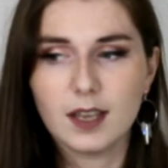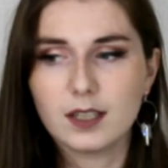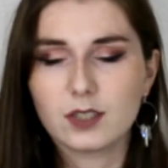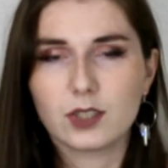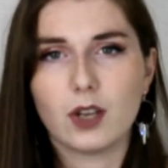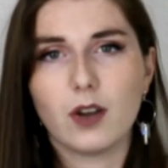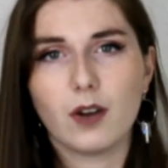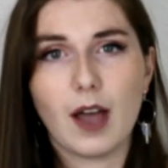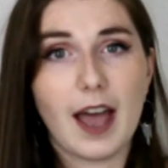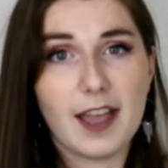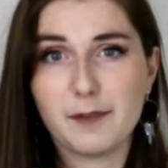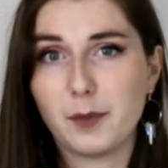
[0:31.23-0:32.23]
So
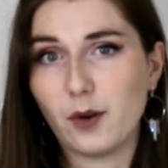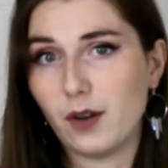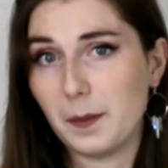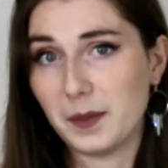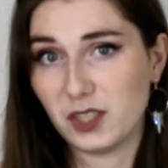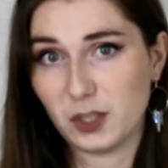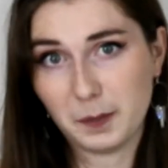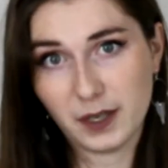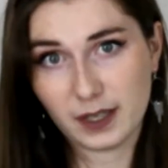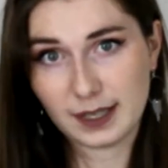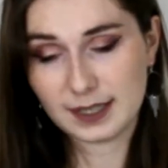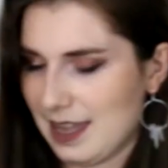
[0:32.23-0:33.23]
I bought a bunch of
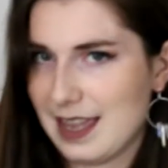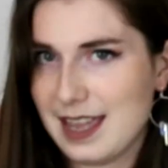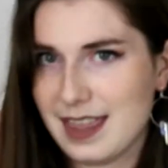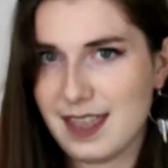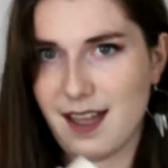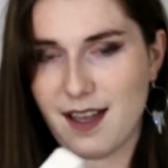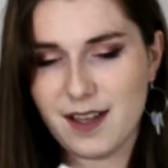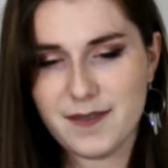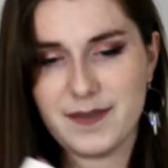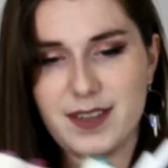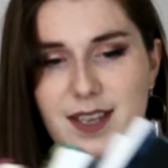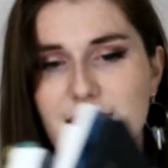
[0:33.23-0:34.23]
books. Here they are,
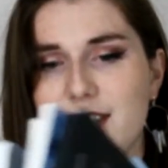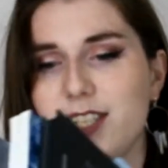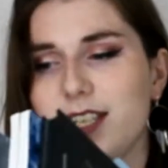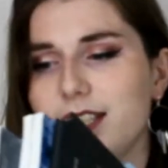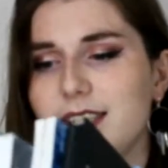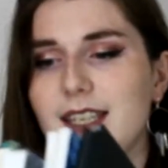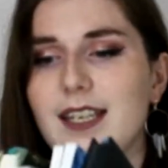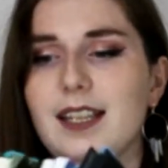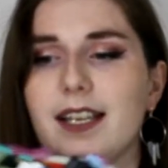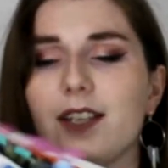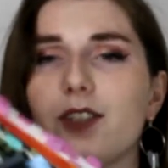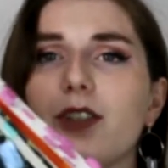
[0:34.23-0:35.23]
and as you can see,
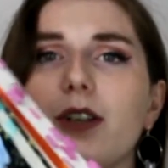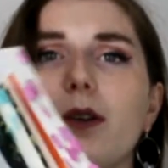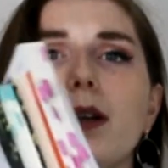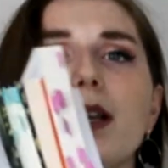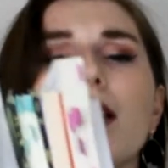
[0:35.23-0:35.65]
like a true